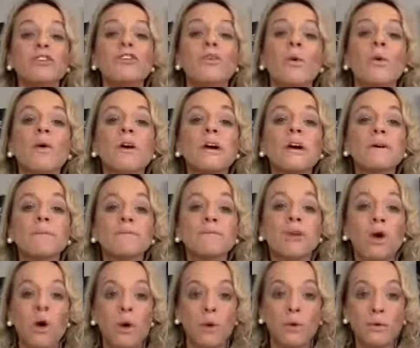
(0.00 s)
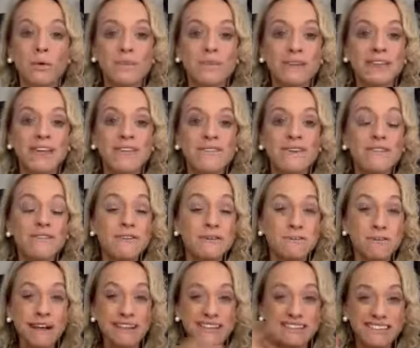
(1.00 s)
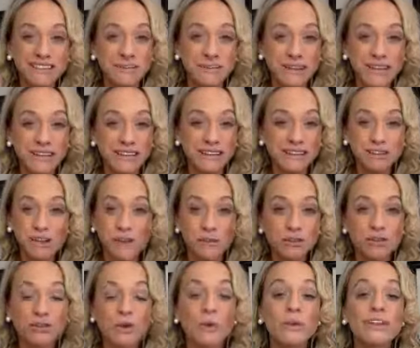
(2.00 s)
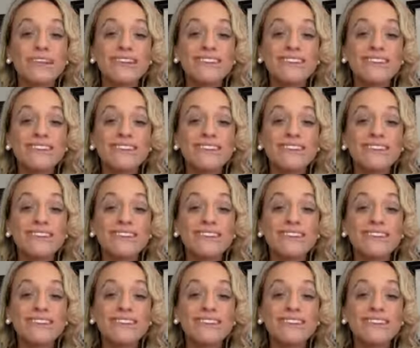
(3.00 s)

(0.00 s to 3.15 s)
Your goal even if it might seem like a selfish goal,